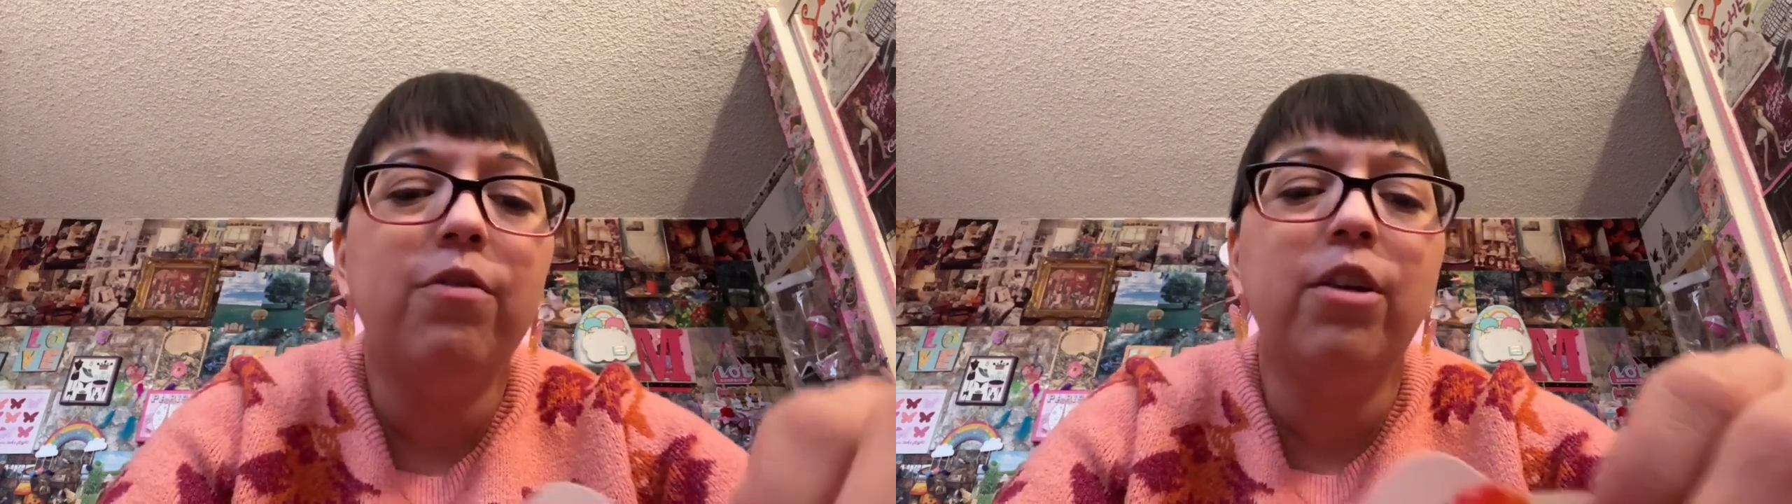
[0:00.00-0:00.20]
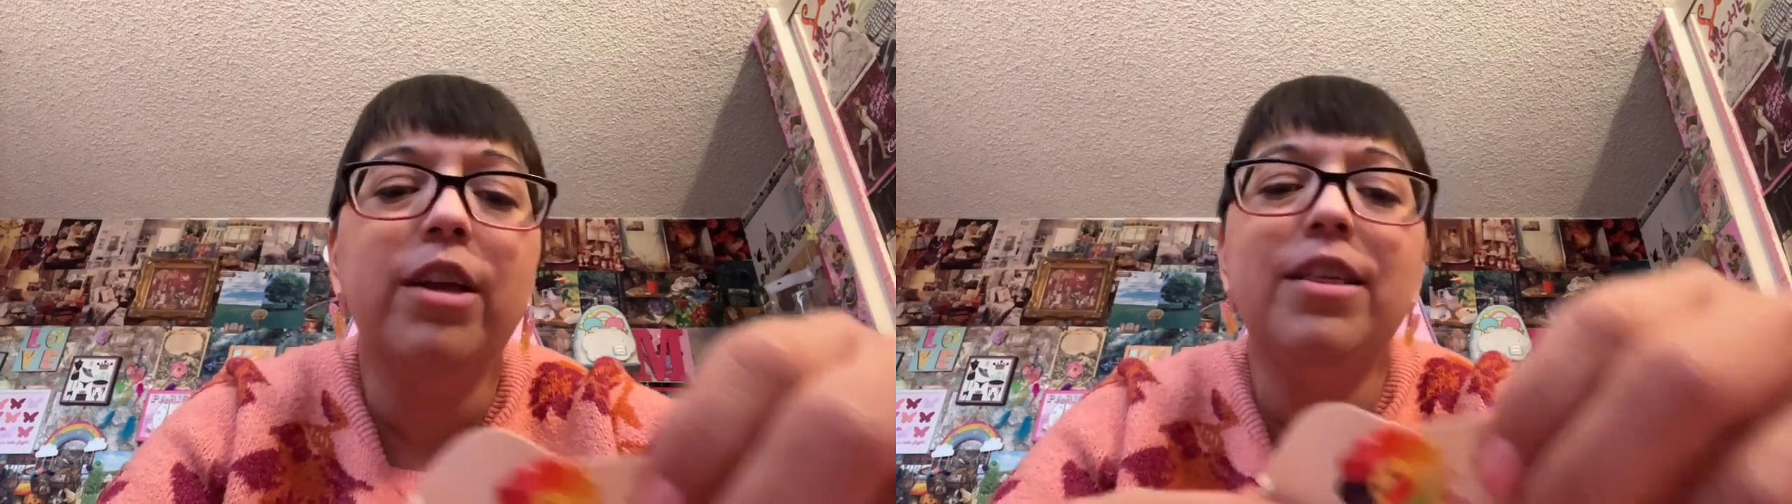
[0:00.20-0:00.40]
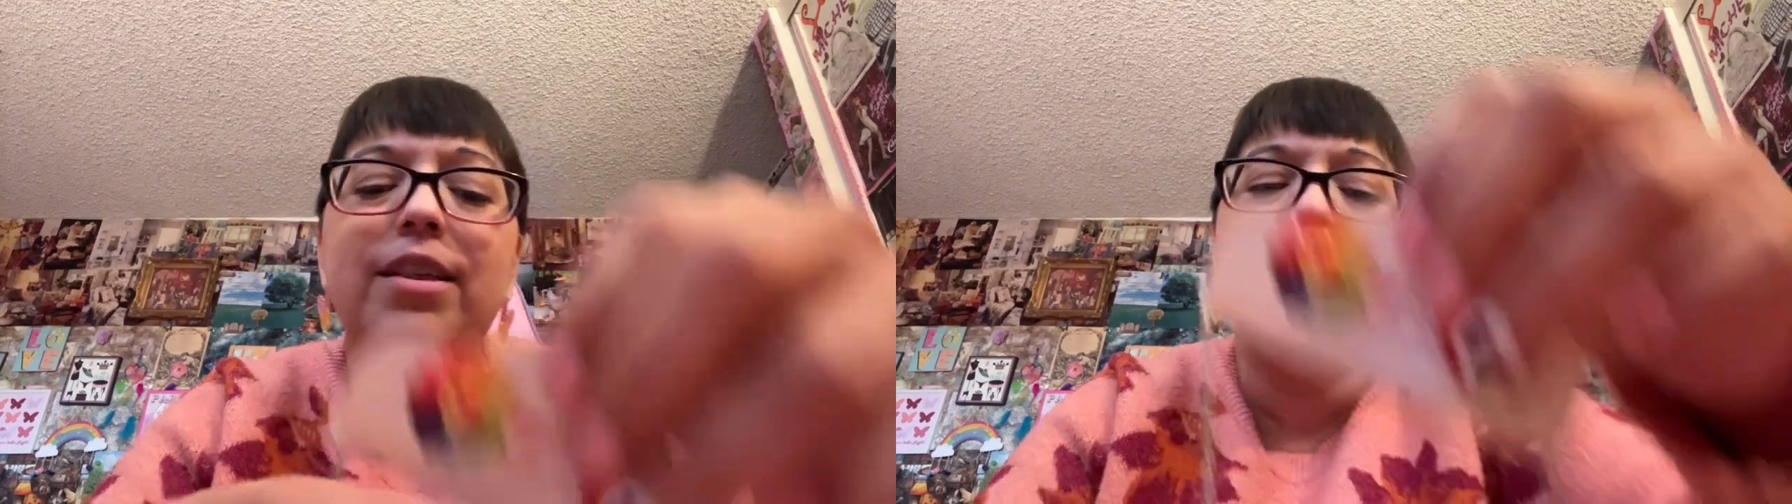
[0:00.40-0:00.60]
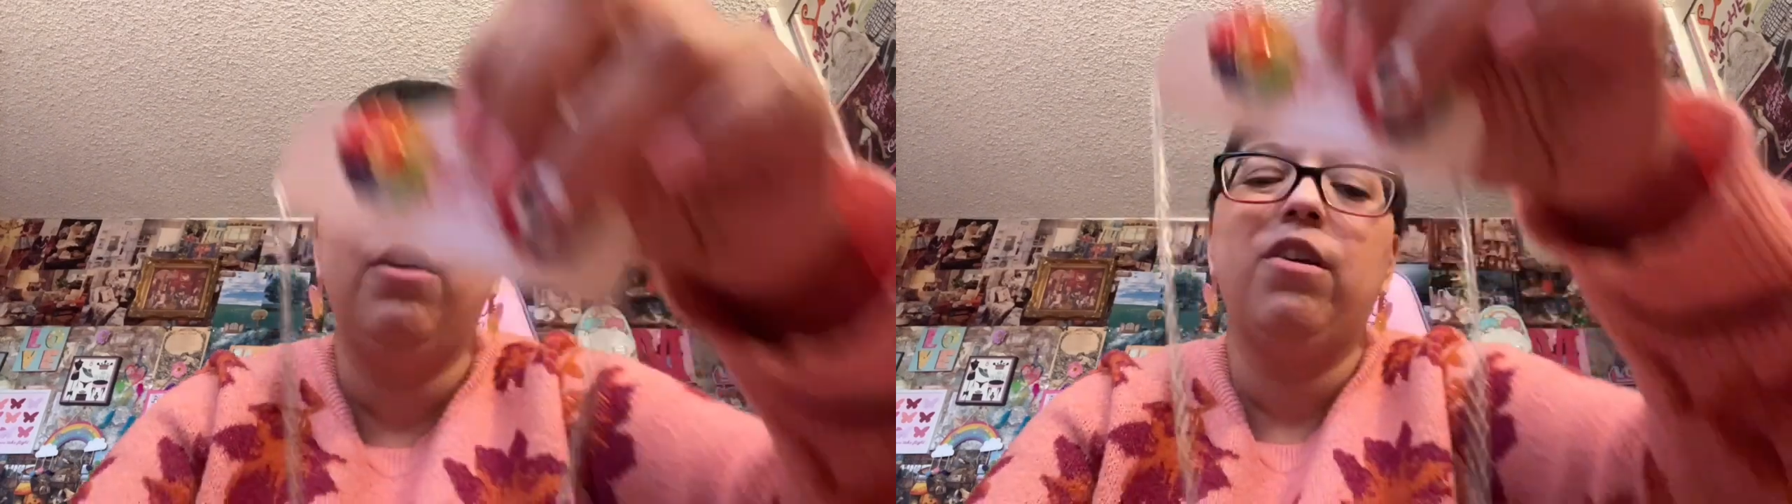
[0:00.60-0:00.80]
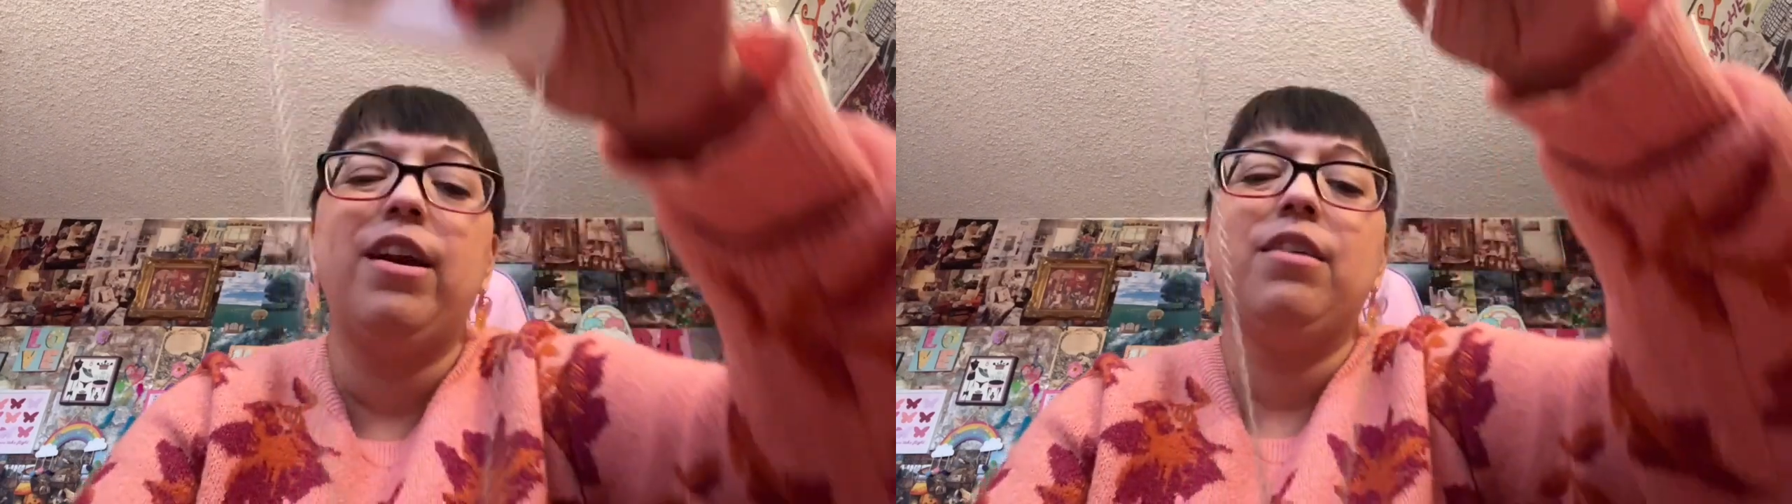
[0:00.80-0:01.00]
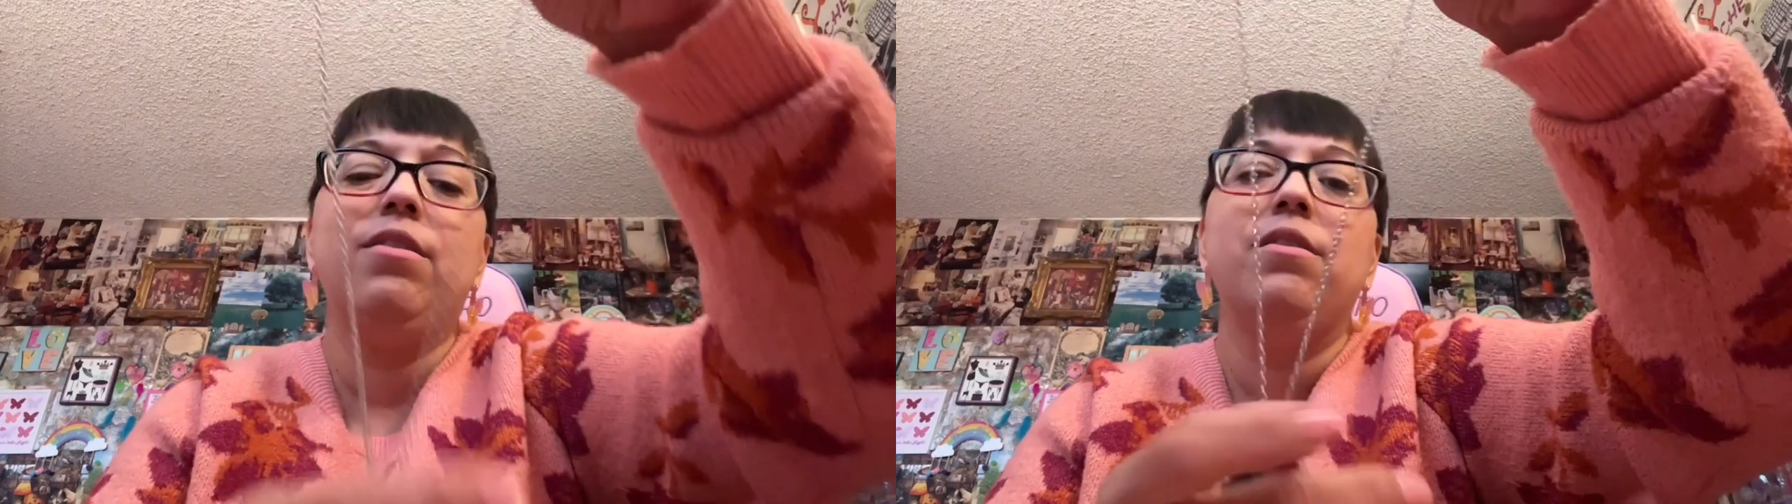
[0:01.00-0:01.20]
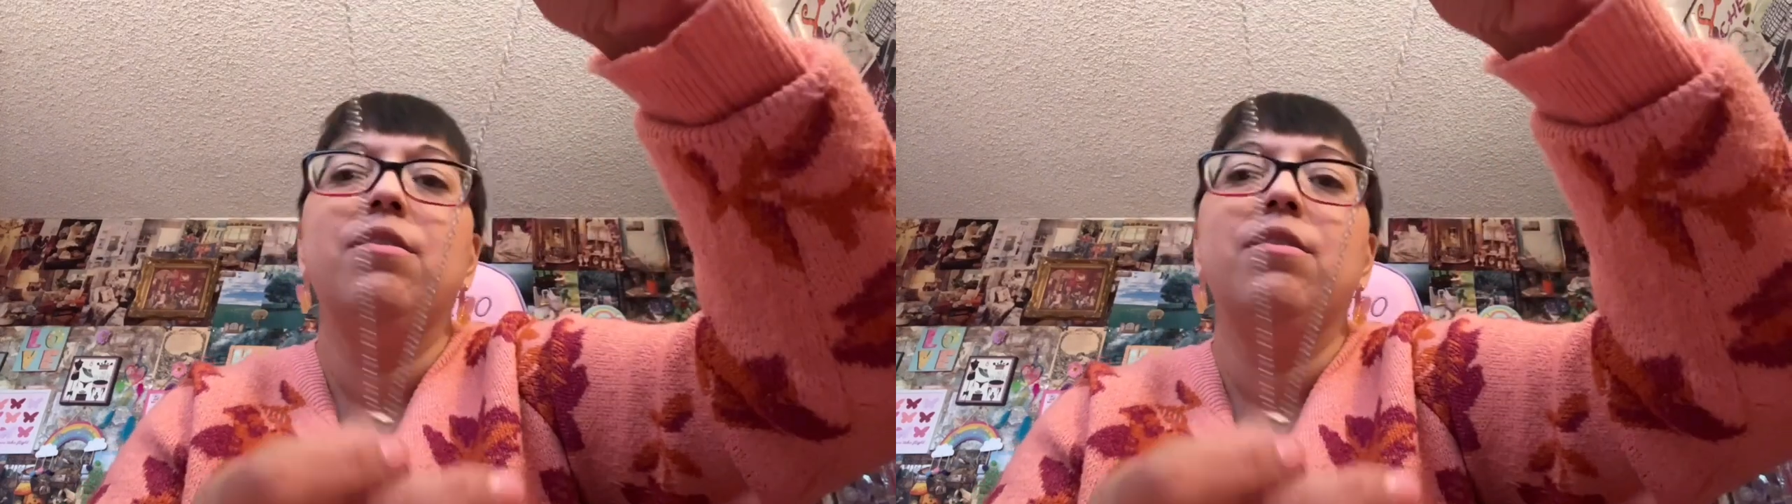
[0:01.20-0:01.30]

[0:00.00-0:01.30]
Look at these earrings.